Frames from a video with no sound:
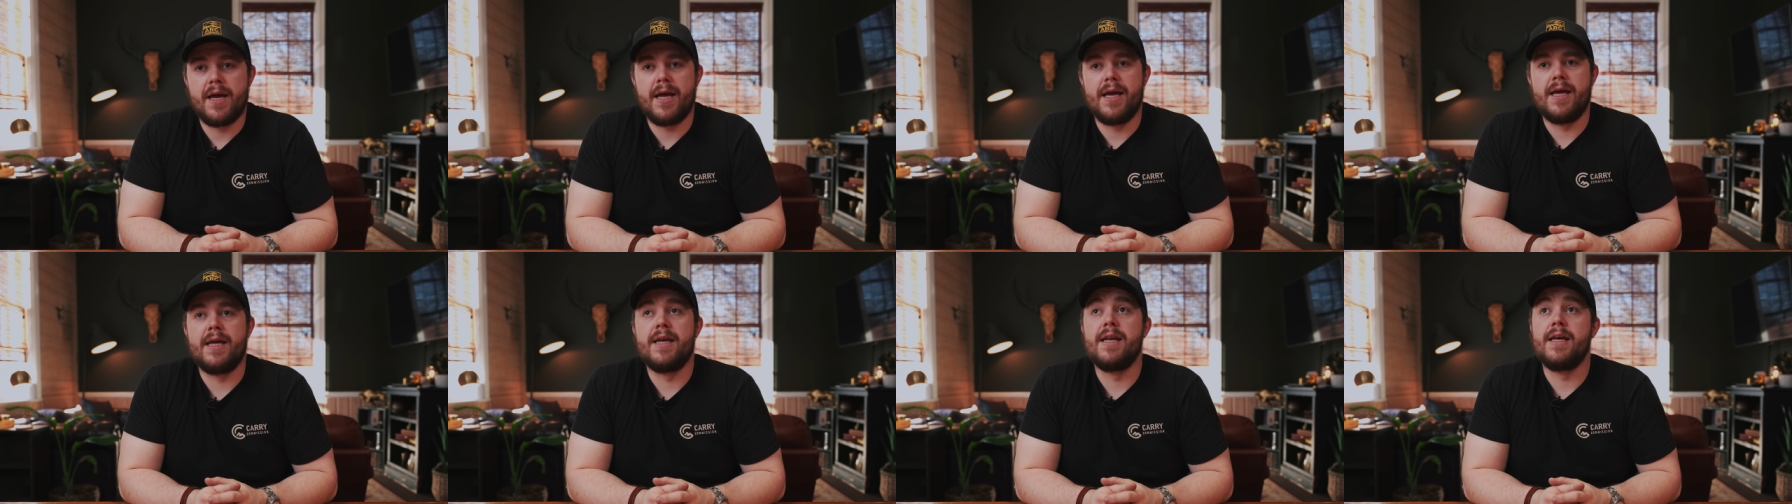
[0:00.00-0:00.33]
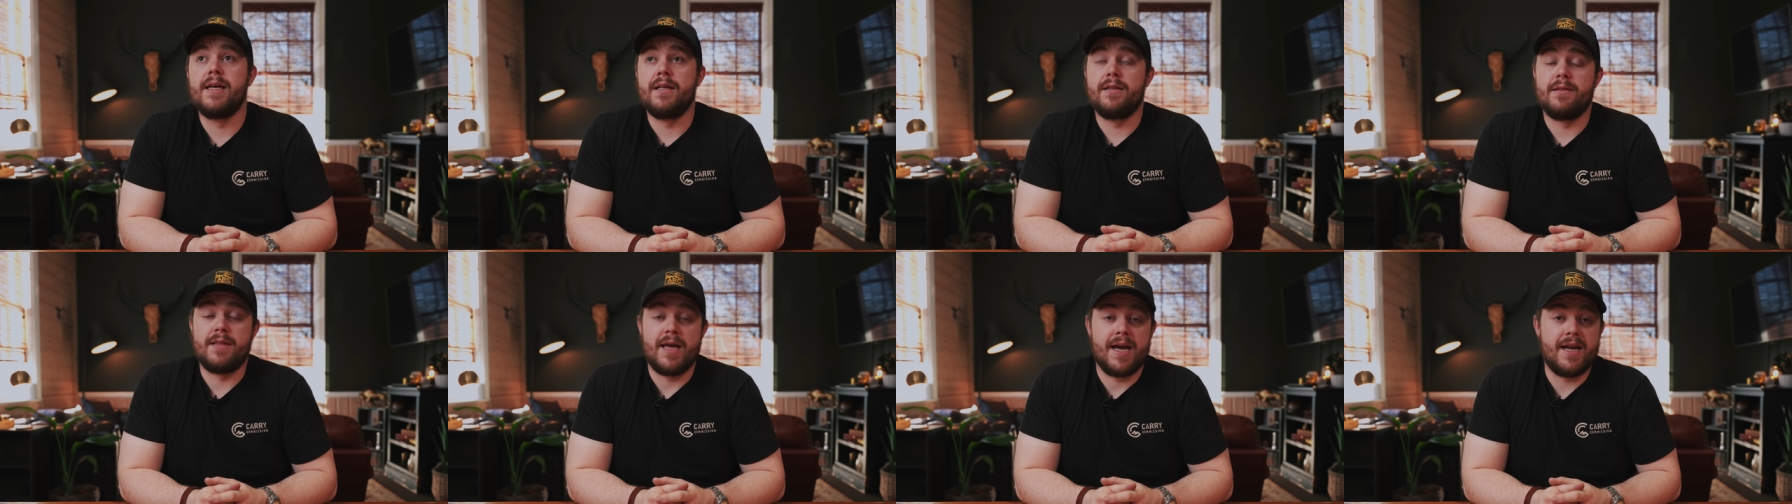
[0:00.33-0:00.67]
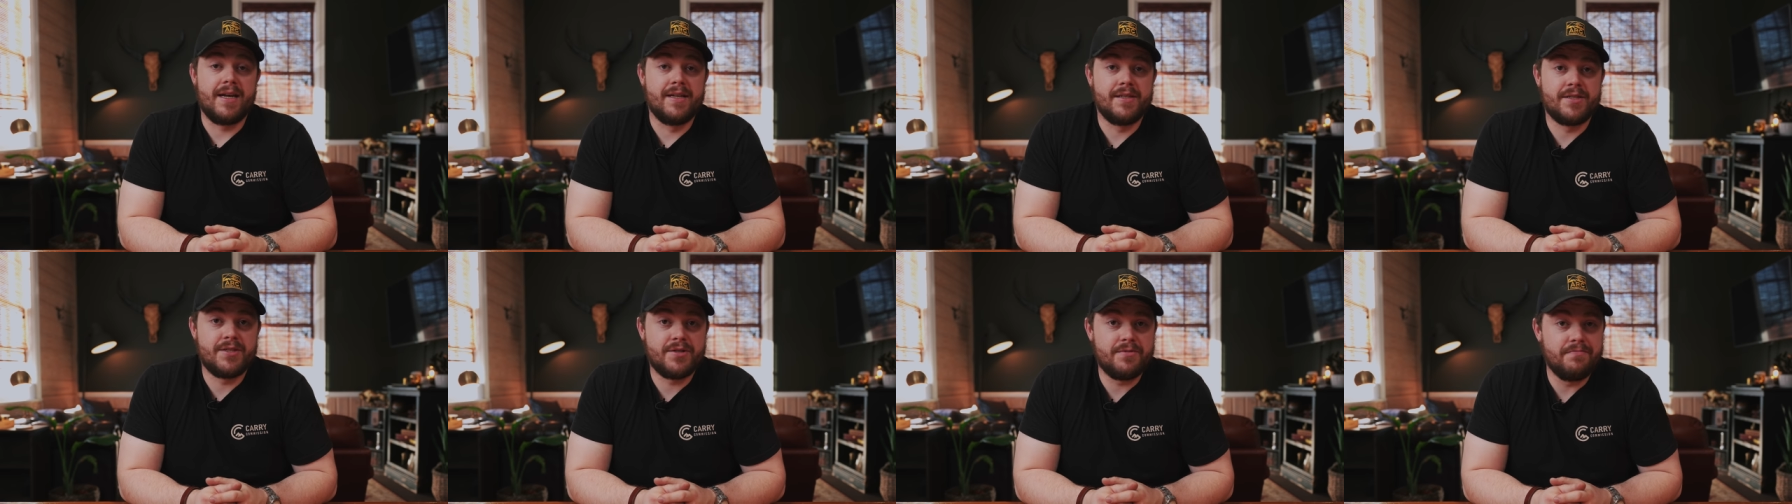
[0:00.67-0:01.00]
And
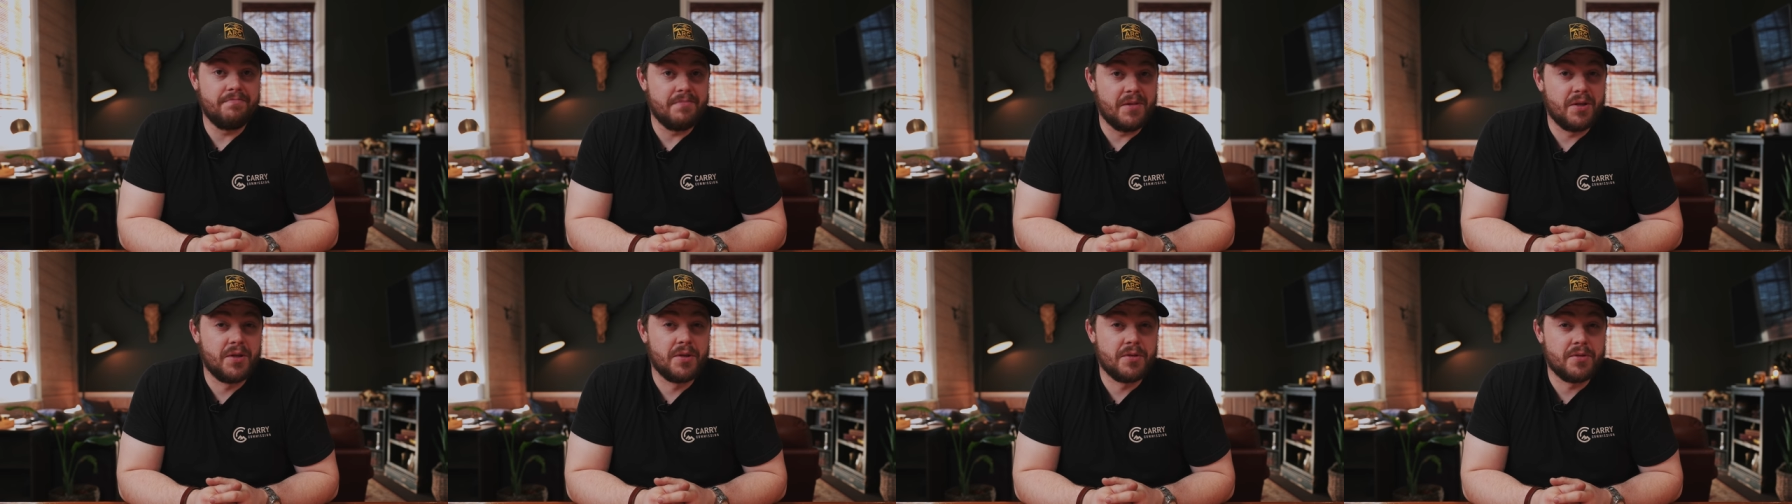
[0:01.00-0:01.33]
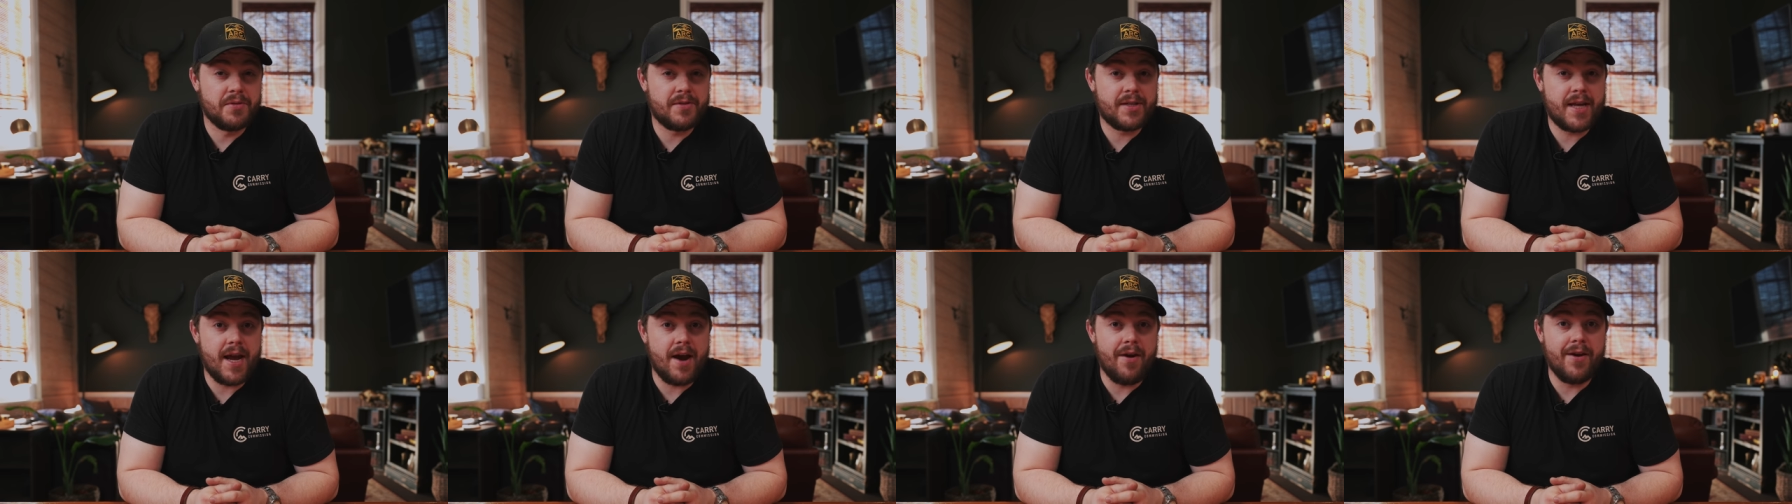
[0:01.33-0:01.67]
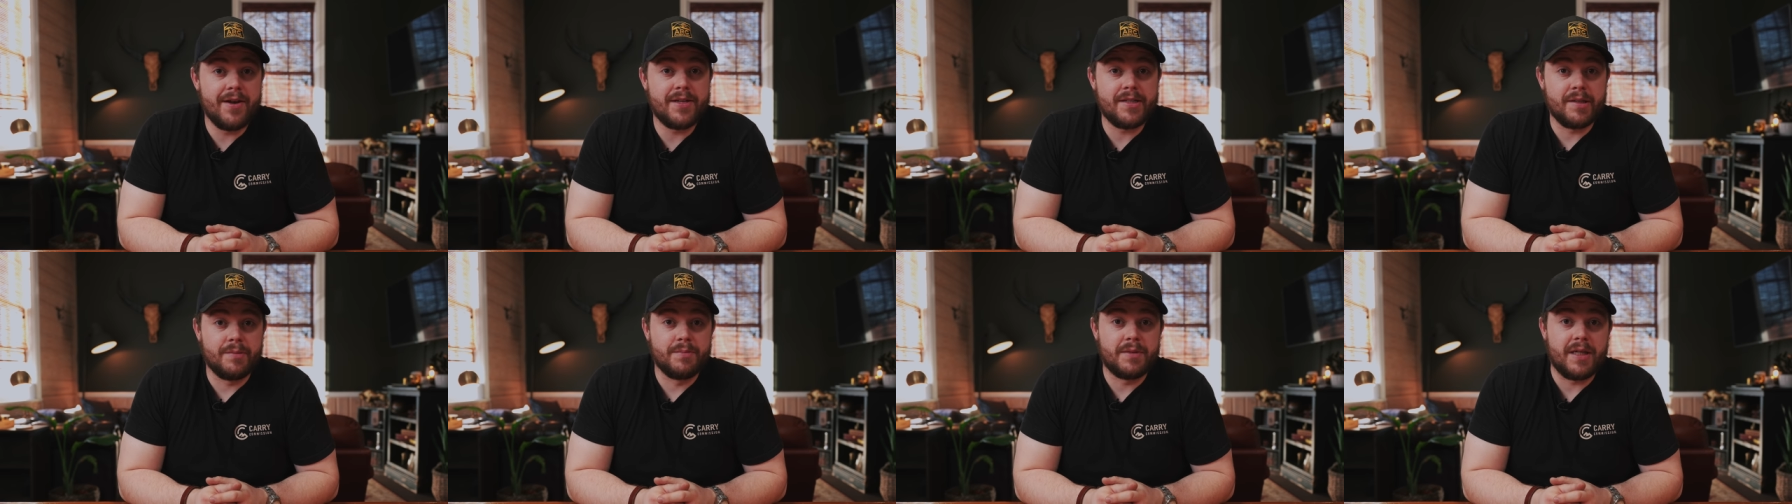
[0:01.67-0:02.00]
that is a little
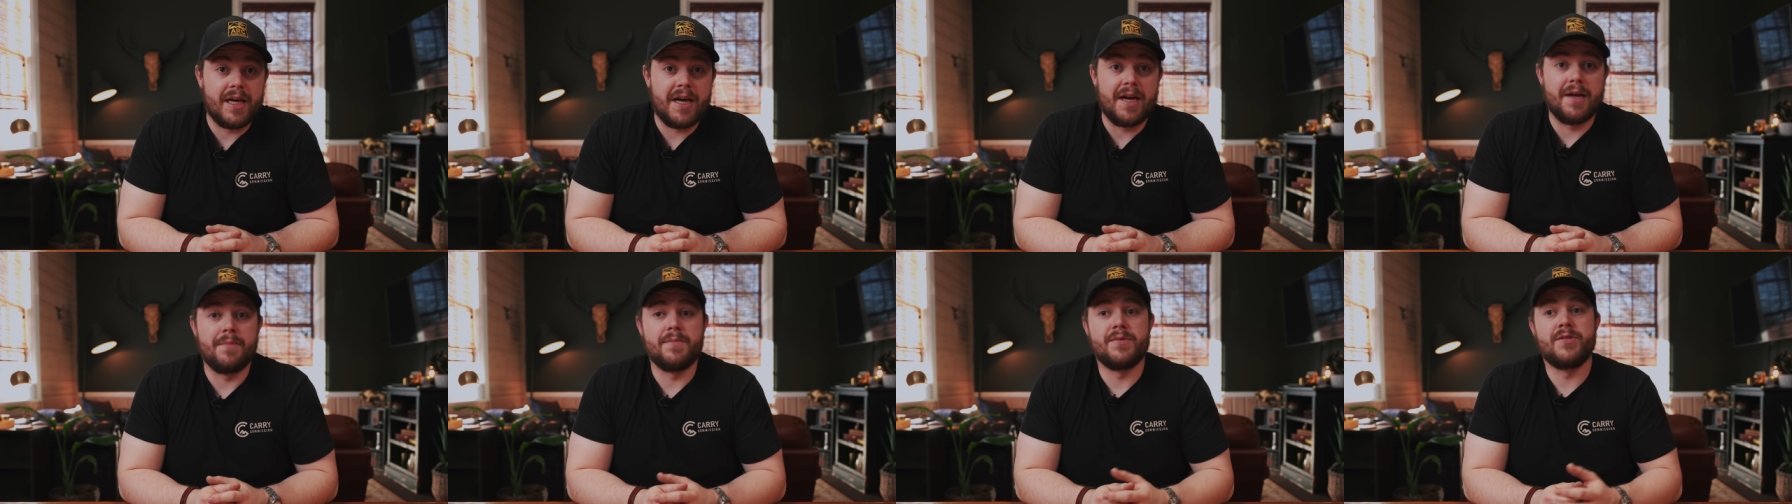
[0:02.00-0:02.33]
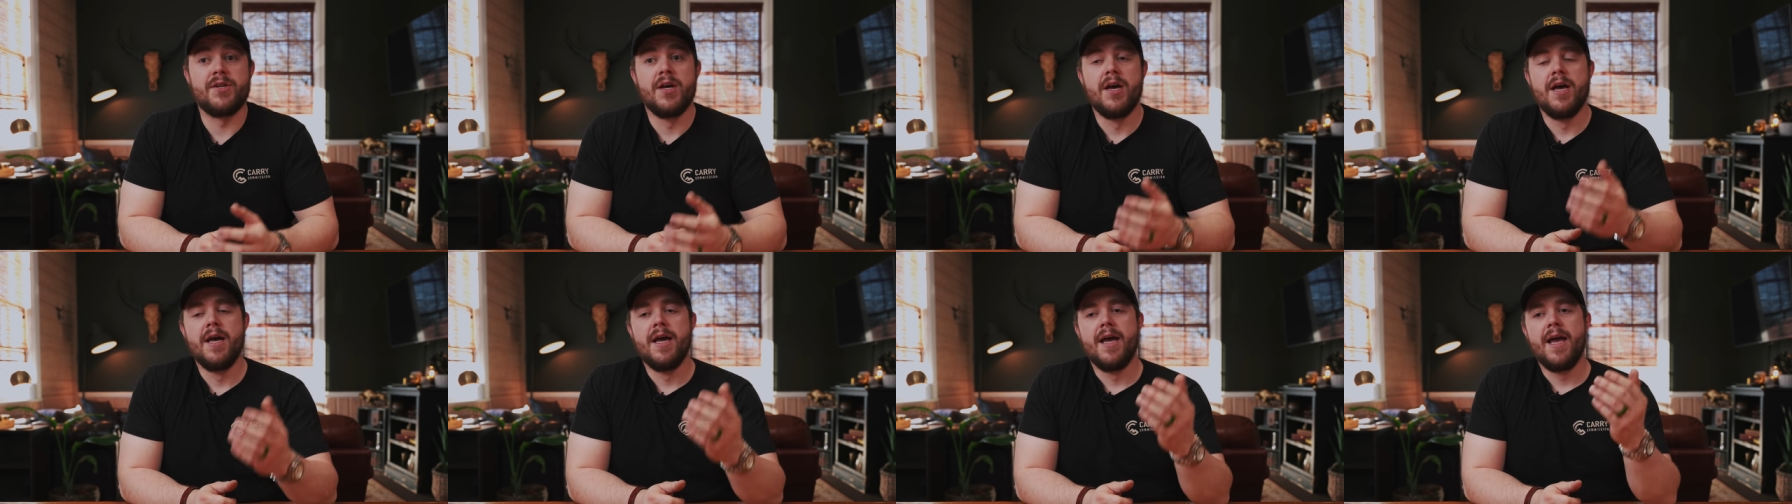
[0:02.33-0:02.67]
scary sometimes.